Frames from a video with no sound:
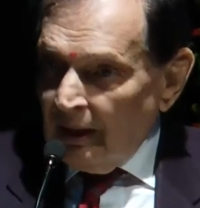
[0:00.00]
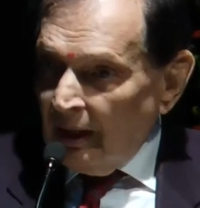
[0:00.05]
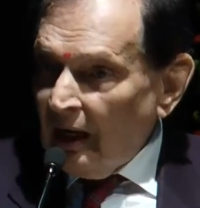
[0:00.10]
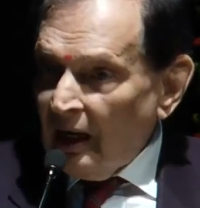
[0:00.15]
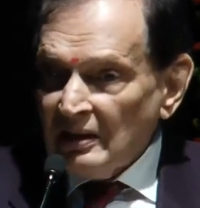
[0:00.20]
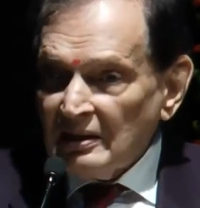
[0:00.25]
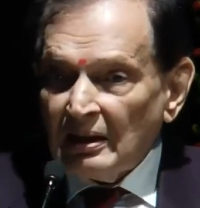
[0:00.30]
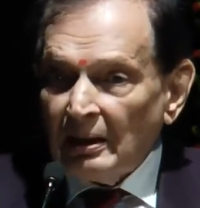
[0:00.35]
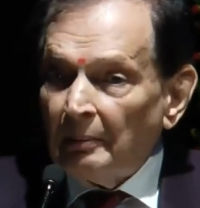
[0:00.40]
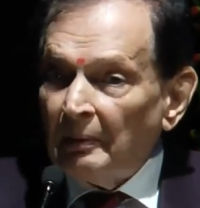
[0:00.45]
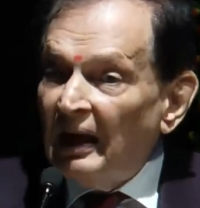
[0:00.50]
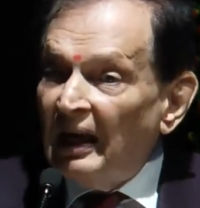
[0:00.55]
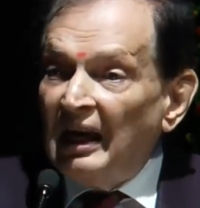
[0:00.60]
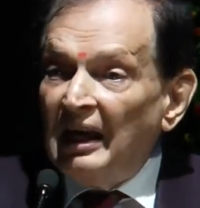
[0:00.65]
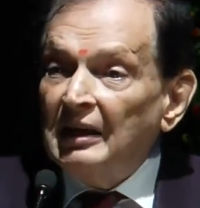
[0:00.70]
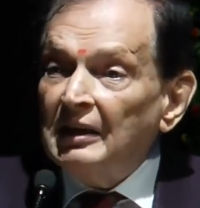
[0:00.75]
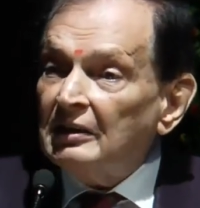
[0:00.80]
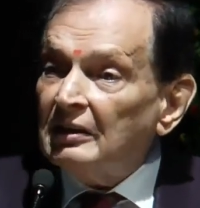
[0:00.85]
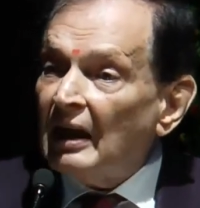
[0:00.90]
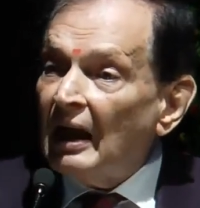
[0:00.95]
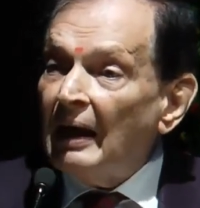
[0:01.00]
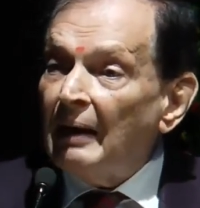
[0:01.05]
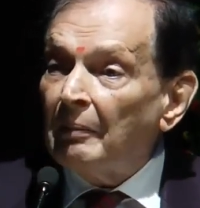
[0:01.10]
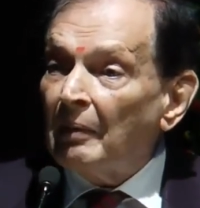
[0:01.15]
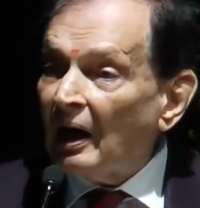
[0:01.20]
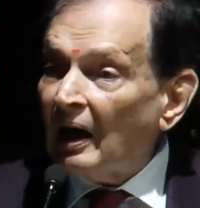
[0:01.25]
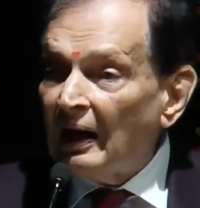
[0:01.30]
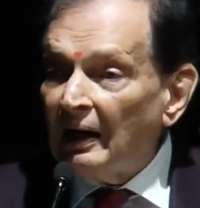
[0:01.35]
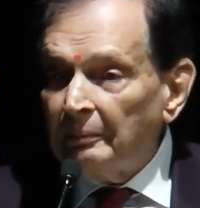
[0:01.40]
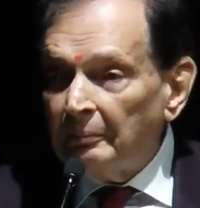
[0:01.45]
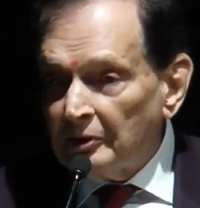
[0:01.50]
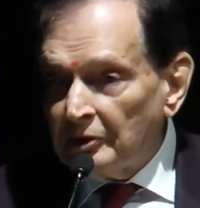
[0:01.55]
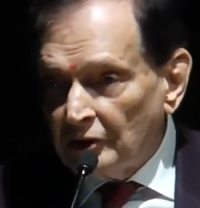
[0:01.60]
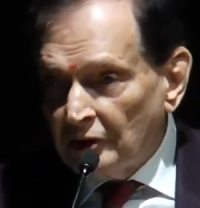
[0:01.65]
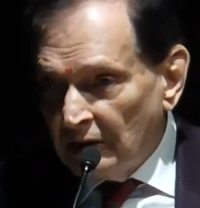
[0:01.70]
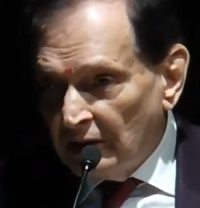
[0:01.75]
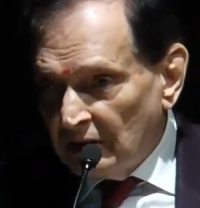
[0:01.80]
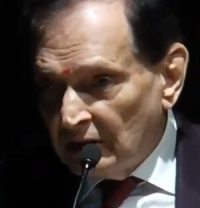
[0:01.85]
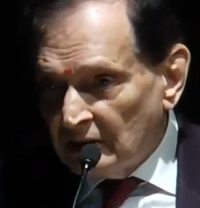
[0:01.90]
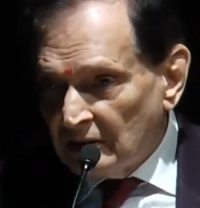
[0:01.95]
there are some 8 MRI
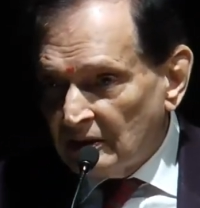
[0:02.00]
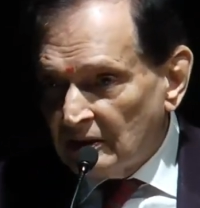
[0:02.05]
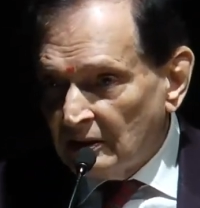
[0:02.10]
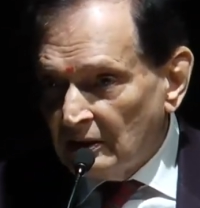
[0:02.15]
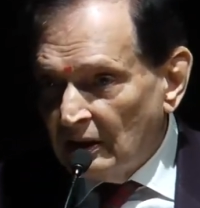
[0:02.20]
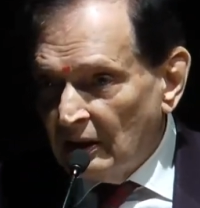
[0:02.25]
machines